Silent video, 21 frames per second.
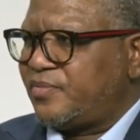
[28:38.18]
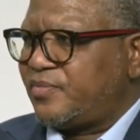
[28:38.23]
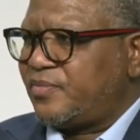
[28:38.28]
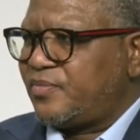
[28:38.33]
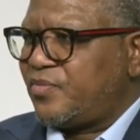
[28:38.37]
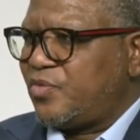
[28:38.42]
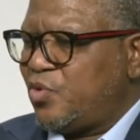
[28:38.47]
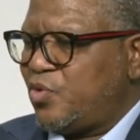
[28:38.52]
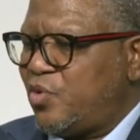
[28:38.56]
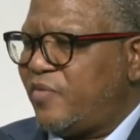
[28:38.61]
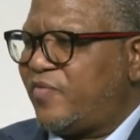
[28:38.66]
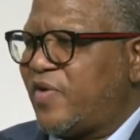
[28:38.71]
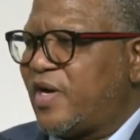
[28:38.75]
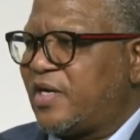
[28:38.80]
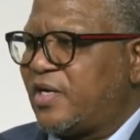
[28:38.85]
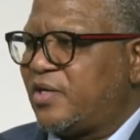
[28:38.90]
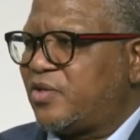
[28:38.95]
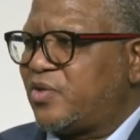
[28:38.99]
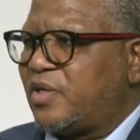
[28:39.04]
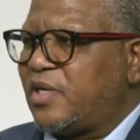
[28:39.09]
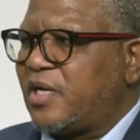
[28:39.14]
We have
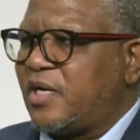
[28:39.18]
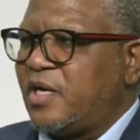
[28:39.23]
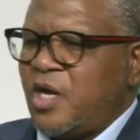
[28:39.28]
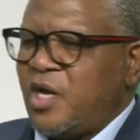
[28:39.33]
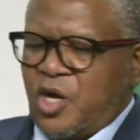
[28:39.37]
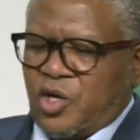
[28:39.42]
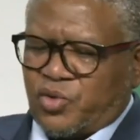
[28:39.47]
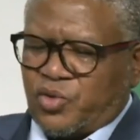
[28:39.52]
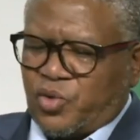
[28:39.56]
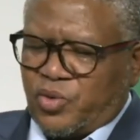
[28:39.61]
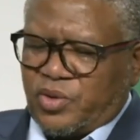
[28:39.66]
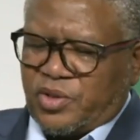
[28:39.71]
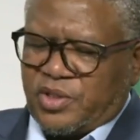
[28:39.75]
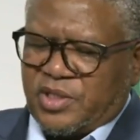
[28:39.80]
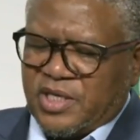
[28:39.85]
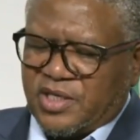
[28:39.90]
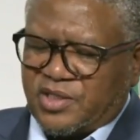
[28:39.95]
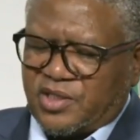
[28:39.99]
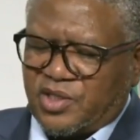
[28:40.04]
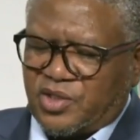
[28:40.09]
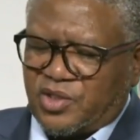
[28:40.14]
agreed on that. So
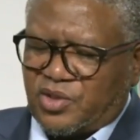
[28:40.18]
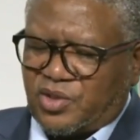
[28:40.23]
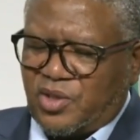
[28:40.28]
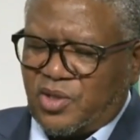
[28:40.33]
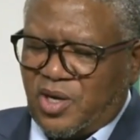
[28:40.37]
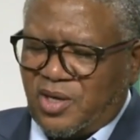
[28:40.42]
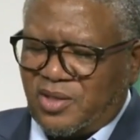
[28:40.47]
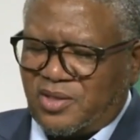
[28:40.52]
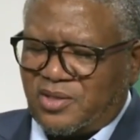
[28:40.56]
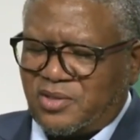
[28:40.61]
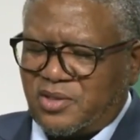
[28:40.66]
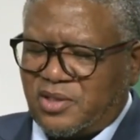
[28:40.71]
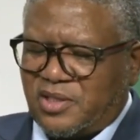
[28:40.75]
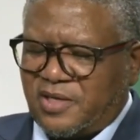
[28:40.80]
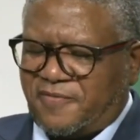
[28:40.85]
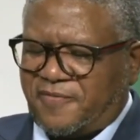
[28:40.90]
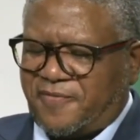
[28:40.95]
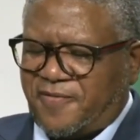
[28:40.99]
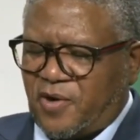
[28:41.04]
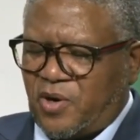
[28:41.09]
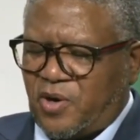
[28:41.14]
this is not the
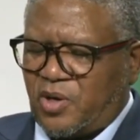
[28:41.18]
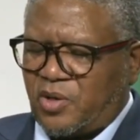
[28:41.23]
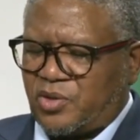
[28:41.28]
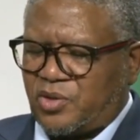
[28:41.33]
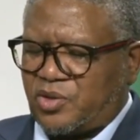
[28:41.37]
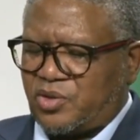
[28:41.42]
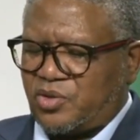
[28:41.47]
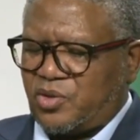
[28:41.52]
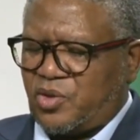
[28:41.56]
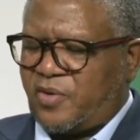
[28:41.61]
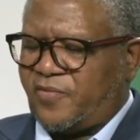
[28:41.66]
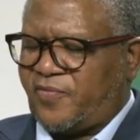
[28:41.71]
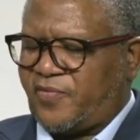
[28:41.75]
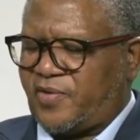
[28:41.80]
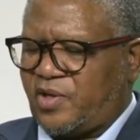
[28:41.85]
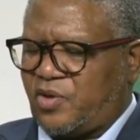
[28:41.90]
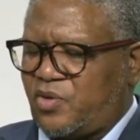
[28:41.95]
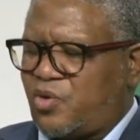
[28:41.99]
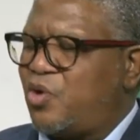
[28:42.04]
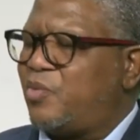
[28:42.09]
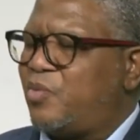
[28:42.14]
fault of the
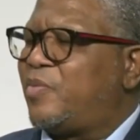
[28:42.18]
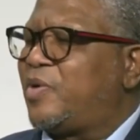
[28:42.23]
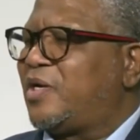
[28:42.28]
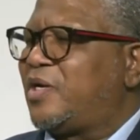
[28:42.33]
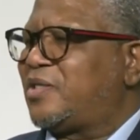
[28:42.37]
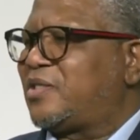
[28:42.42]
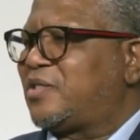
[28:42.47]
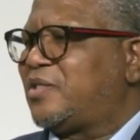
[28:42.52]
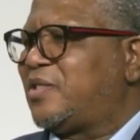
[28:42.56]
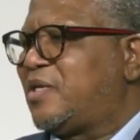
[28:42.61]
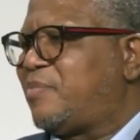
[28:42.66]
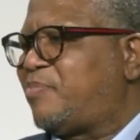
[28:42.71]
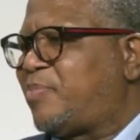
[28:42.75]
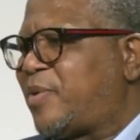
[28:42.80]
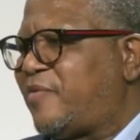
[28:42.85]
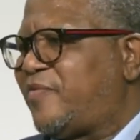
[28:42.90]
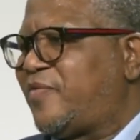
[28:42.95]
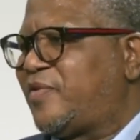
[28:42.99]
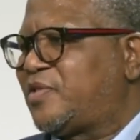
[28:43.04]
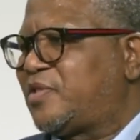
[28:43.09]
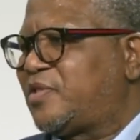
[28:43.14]
comrades in the
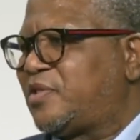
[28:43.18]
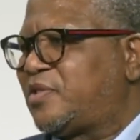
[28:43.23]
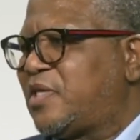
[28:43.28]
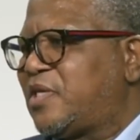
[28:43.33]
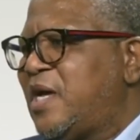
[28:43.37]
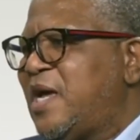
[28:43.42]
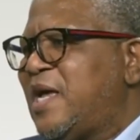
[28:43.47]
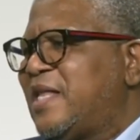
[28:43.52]
provinces.